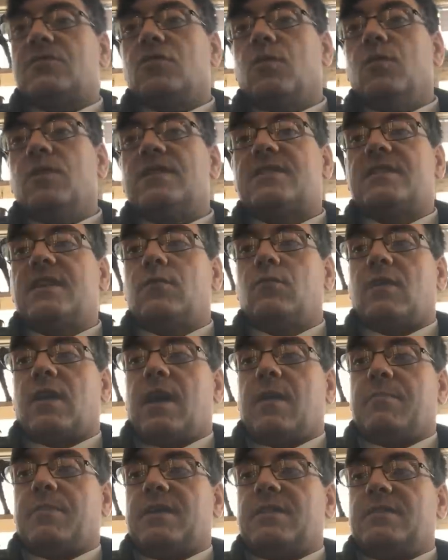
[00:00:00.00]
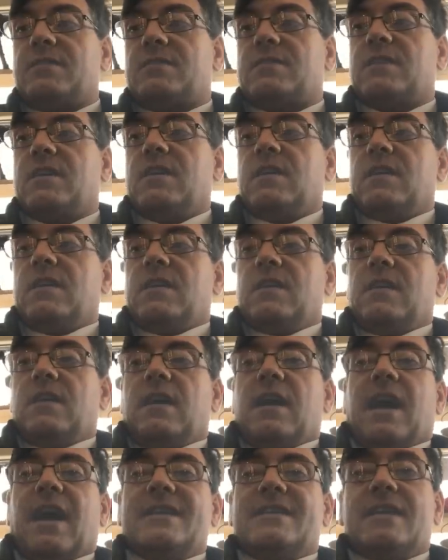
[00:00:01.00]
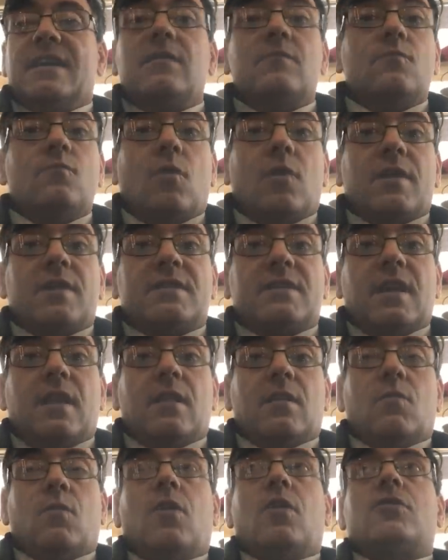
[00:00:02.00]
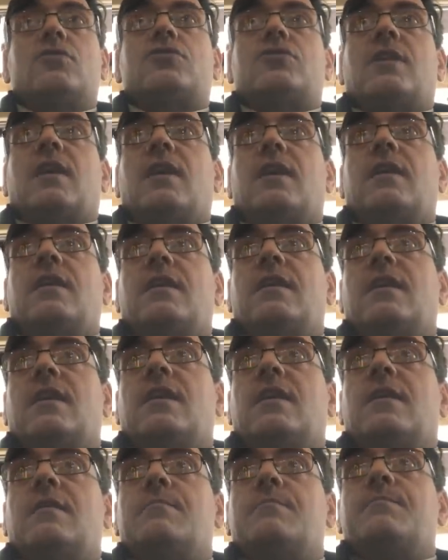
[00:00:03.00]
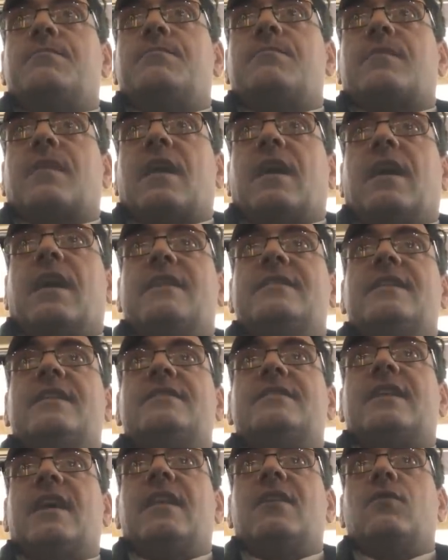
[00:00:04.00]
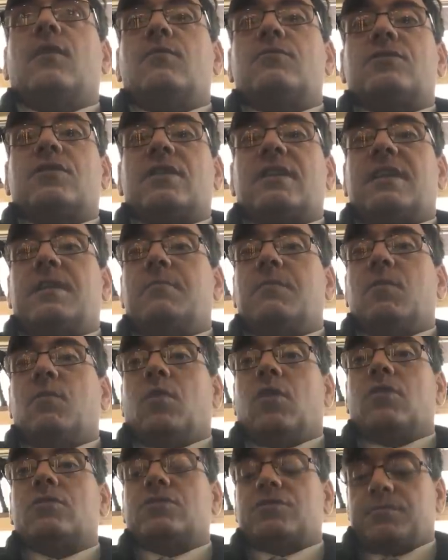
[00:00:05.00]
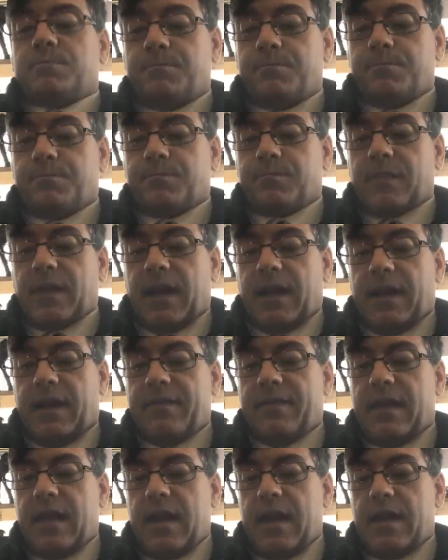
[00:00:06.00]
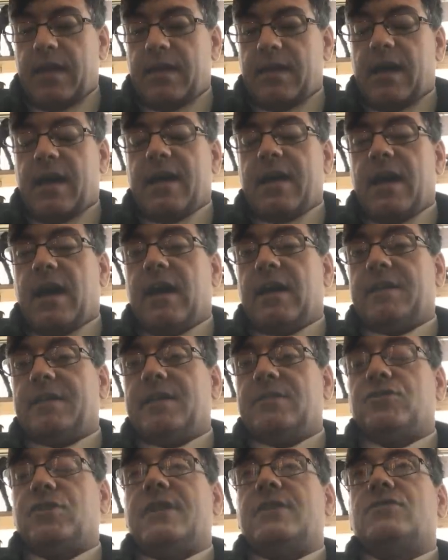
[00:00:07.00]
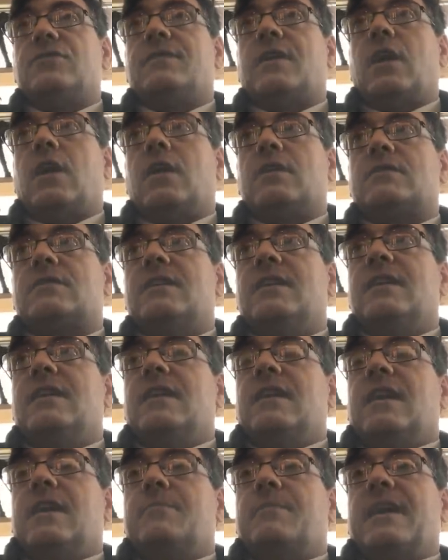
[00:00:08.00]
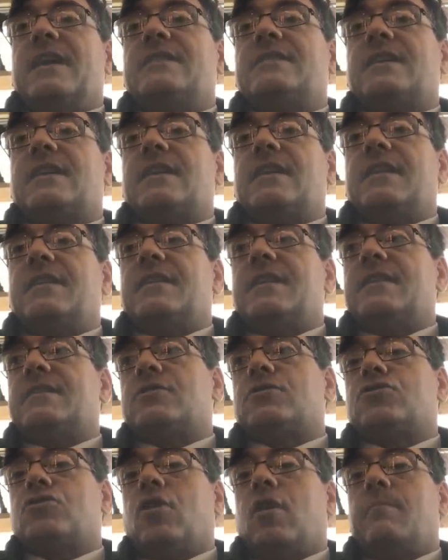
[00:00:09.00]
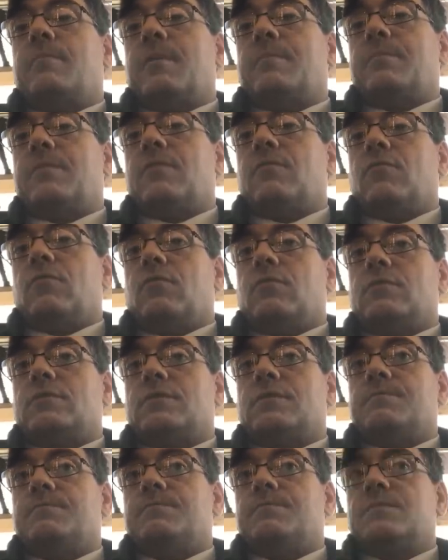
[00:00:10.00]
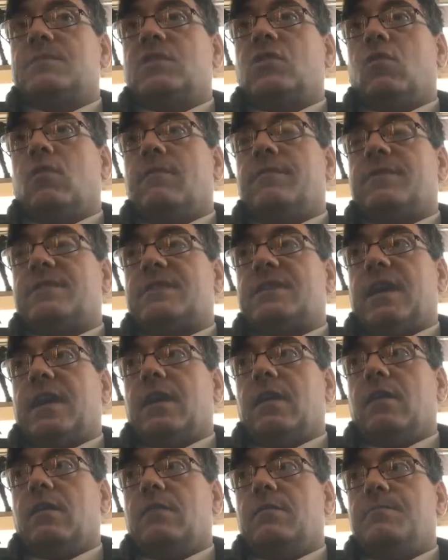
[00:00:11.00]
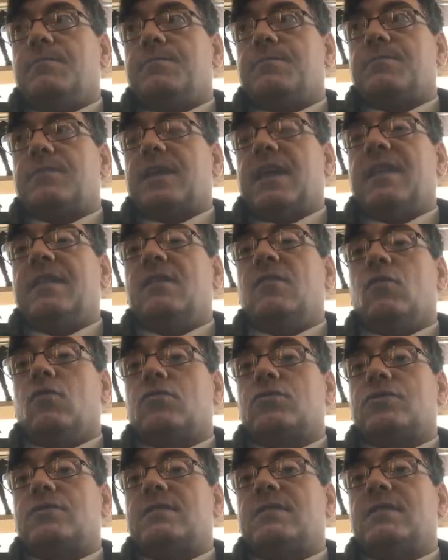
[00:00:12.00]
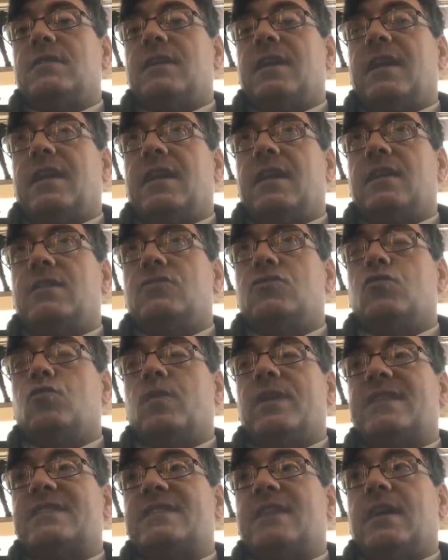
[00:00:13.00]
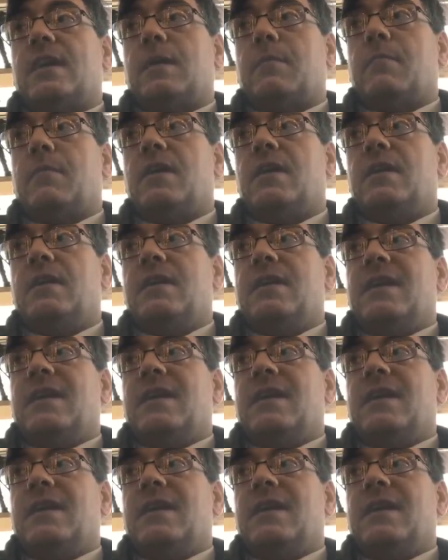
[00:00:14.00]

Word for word: so we'll see what happens. I didn't want to sell the watch. I um, I did tell you I was going to keep the watch, and then I had a change of heart. Basically, there's a shop up the road going for sale in the auction in two weeks' time,